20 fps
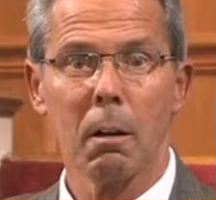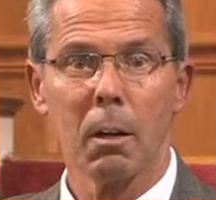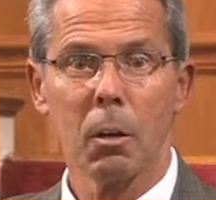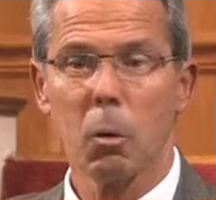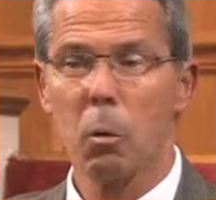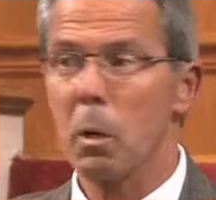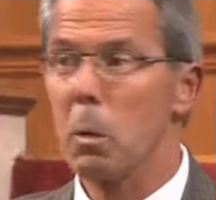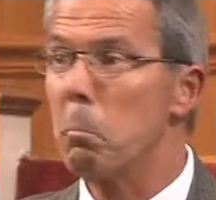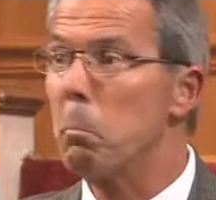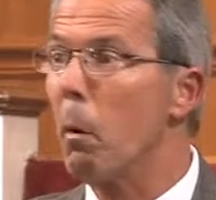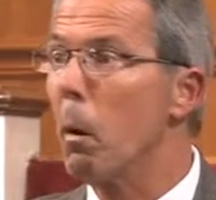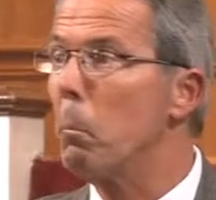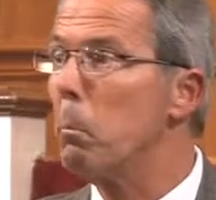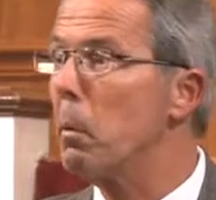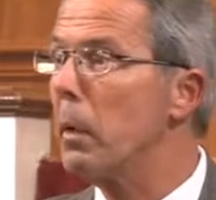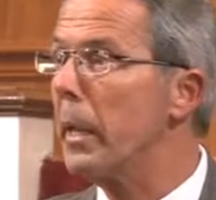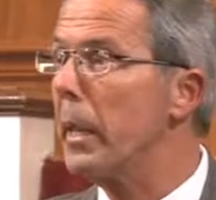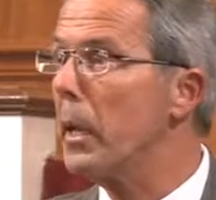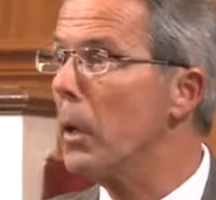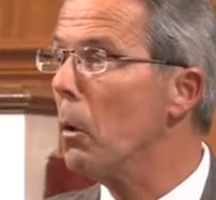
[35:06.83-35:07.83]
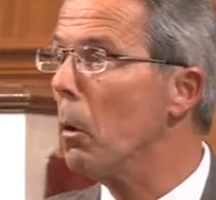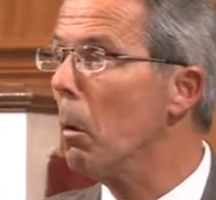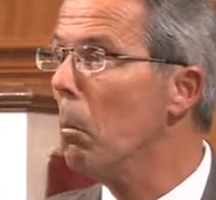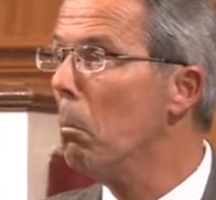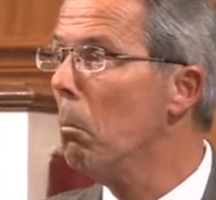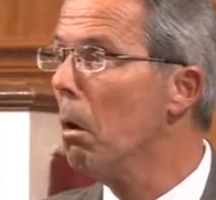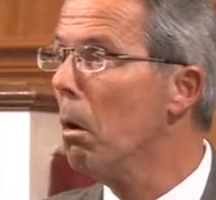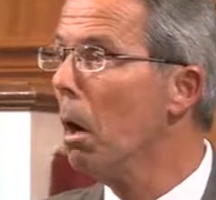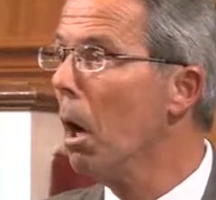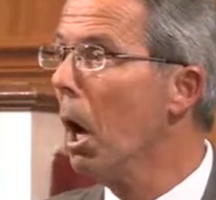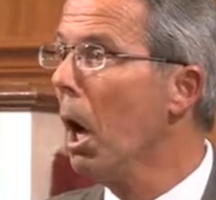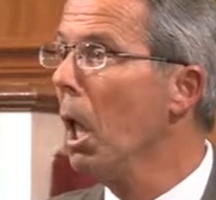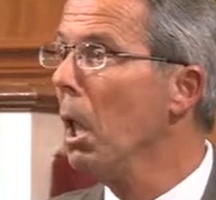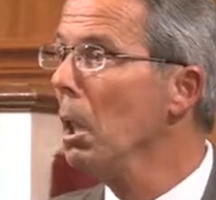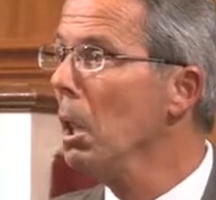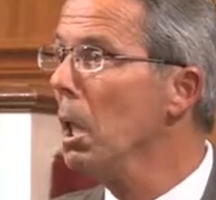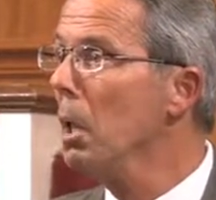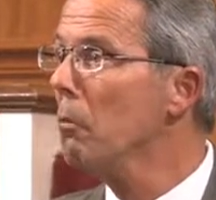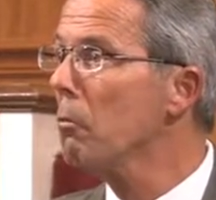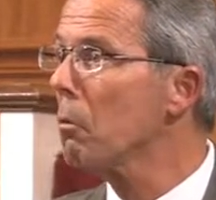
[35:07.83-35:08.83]
Quit bumping into them. I
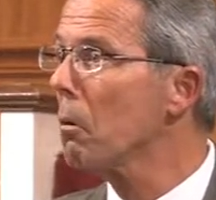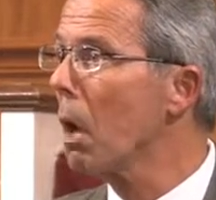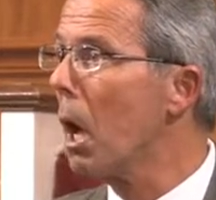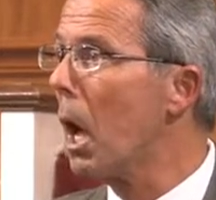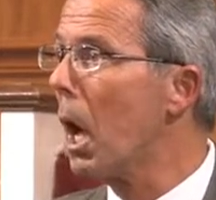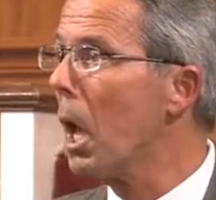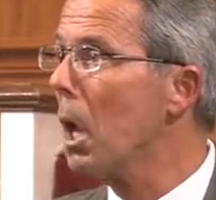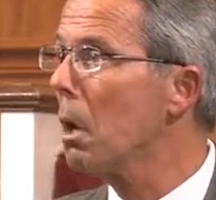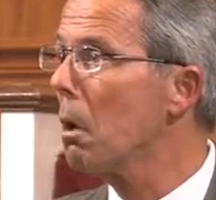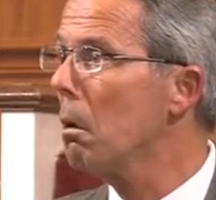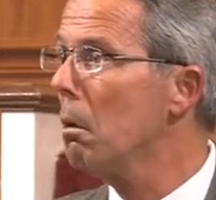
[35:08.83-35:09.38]
live right.